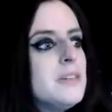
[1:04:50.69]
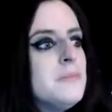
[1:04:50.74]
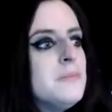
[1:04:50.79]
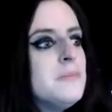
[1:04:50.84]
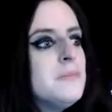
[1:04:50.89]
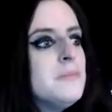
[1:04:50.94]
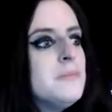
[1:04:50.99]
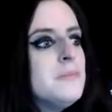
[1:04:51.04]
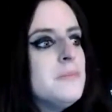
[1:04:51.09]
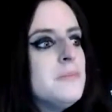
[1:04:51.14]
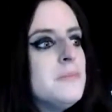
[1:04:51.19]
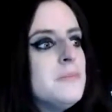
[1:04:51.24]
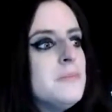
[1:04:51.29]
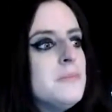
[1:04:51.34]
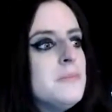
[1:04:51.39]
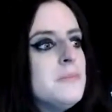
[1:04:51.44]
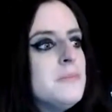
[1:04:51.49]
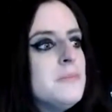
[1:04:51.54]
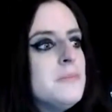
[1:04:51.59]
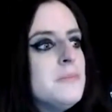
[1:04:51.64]
Medicare,
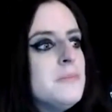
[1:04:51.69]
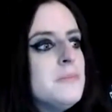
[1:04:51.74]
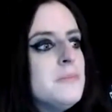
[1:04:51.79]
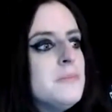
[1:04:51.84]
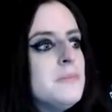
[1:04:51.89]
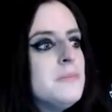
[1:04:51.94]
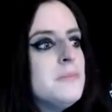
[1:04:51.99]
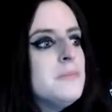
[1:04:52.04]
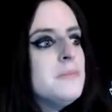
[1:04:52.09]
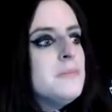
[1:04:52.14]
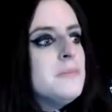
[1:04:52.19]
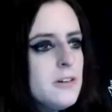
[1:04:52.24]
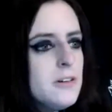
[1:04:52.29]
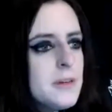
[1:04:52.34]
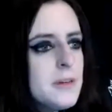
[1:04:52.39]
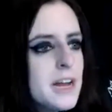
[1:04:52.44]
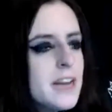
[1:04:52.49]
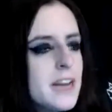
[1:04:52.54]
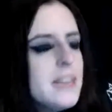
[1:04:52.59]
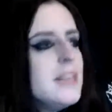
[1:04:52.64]
did a video
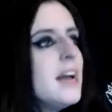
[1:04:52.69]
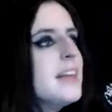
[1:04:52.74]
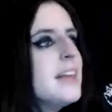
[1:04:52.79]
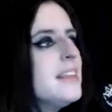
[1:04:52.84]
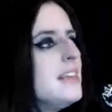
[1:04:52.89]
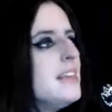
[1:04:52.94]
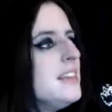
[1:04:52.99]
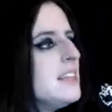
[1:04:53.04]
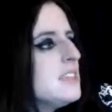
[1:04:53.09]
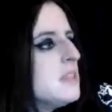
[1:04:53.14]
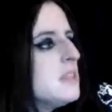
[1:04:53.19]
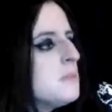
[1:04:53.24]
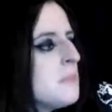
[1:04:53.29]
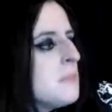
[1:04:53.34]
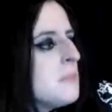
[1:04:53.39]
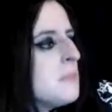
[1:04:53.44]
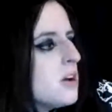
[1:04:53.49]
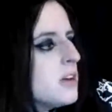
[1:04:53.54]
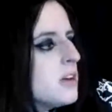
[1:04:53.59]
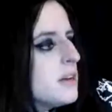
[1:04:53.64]
about it. I think that's the
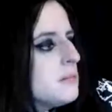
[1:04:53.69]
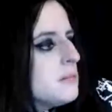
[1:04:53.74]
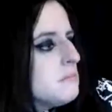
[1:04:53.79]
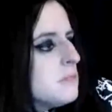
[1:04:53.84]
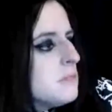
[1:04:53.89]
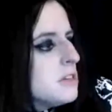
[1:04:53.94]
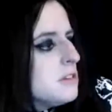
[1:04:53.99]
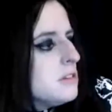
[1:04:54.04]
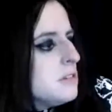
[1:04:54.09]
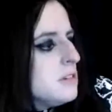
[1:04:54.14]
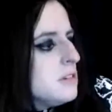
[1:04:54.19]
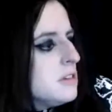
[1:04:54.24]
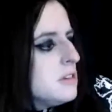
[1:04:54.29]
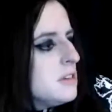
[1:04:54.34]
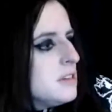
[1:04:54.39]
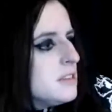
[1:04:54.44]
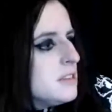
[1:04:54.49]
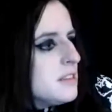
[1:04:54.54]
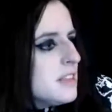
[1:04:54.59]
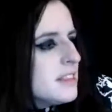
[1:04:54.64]
barium
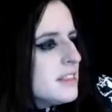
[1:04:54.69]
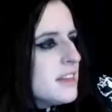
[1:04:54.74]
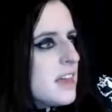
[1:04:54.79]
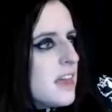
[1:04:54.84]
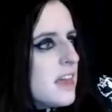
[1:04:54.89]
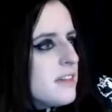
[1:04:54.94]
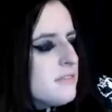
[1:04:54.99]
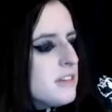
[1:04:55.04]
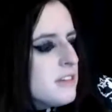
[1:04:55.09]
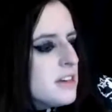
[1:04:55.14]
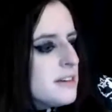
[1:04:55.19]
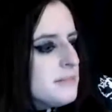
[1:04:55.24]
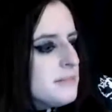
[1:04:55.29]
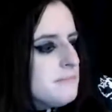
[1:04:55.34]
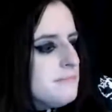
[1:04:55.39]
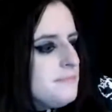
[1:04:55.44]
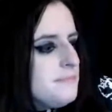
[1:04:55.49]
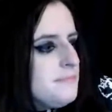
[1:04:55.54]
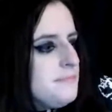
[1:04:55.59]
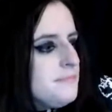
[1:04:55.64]
that they gave him.
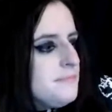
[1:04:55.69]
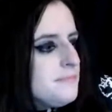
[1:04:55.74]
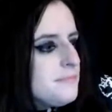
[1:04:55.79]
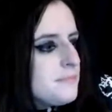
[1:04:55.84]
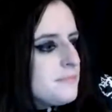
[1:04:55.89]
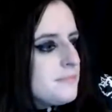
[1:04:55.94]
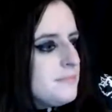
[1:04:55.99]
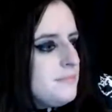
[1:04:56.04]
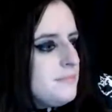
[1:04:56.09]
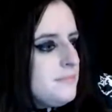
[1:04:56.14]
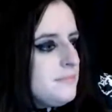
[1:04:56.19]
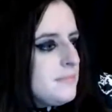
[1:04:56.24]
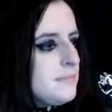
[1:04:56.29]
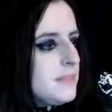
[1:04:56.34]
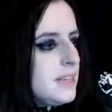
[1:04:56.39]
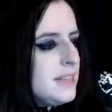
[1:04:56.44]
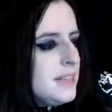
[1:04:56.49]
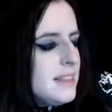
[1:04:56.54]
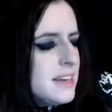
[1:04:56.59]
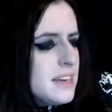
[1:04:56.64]

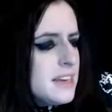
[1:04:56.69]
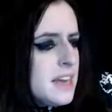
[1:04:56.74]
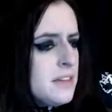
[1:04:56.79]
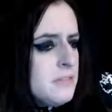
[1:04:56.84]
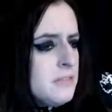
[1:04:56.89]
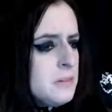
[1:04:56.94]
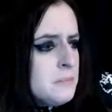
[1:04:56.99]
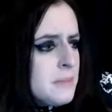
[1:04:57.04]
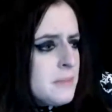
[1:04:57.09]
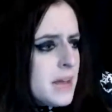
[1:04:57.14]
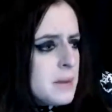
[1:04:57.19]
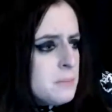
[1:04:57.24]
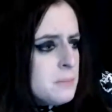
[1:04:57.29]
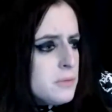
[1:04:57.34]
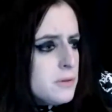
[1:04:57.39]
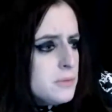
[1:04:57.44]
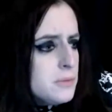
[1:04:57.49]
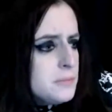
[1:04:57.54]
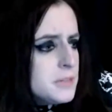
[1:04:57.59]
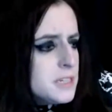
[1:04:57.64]
that gave him bad
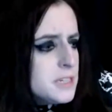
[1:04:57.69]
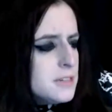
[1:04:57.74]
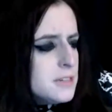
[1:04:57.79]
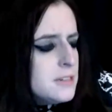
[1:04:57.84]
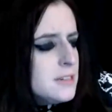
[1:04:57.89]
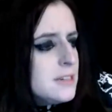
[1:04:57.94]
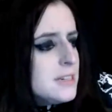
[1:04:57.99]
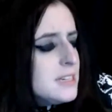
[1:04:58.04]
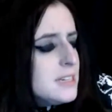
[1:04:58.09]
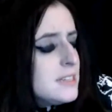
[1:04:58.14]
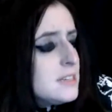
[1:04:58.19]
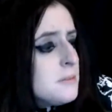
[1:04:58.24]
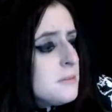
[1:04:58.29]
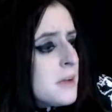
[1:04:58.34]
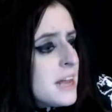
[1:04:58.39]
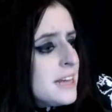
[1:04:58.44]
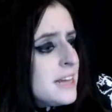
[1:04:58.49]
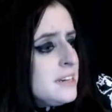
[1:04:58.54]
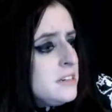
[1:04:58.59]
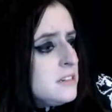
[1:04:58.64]
poops. Is he
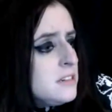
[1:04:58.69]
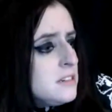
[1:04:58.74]
red?